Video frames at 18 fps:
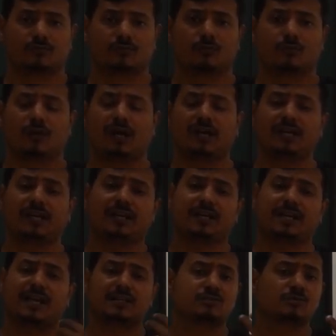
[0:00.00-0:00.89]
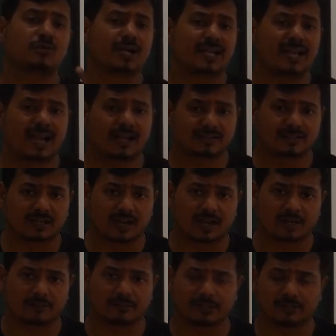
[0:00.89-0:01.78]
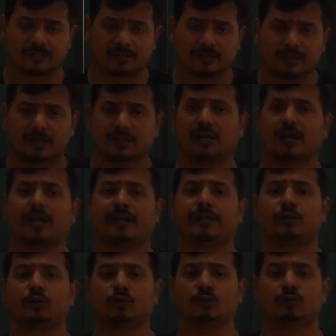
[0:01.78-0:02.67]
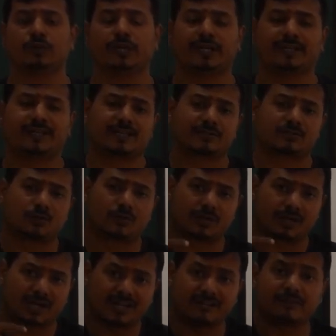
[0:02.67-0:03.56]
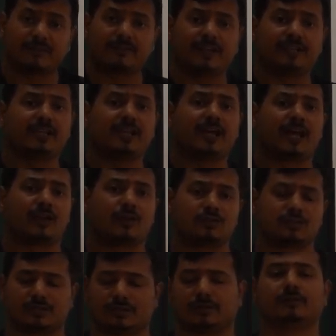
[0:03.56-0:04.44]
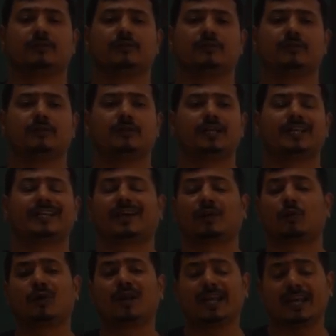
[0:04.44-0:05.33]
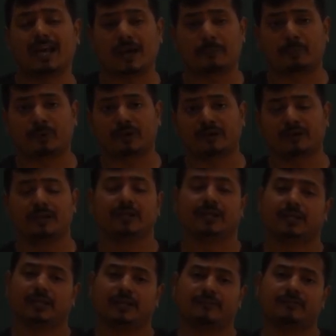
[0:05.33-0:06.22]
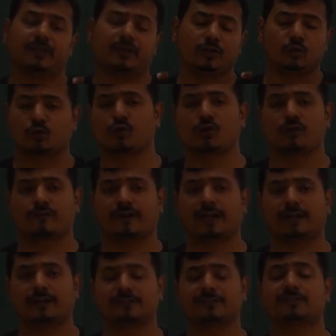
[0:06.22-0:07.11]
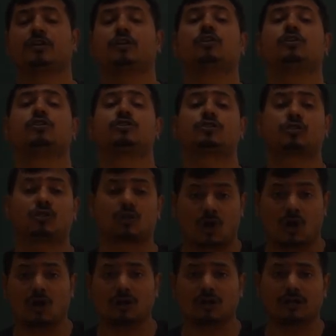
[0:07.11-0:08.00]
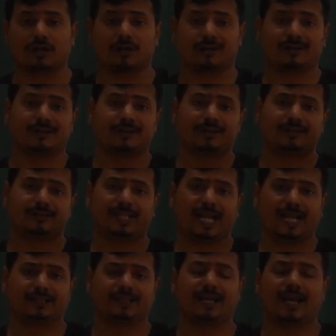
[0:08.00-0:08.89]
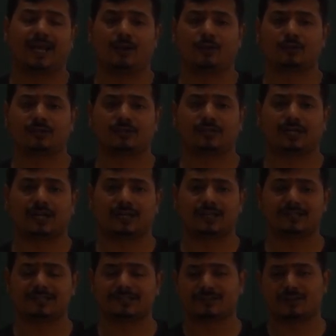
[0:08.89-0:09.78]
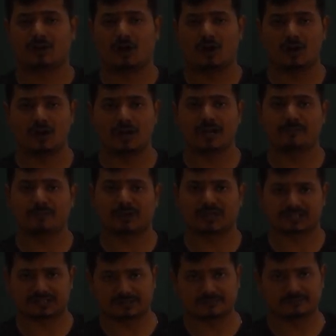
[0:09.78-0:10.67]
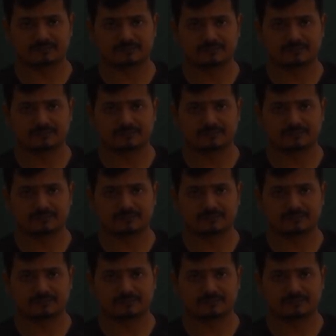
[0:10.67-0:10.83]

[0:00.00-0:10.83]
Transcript: One, it has to attack the carbon, and two, it has to drive away the halogen. It can only happen if the nucleophile is stronger than the halogen that is already present.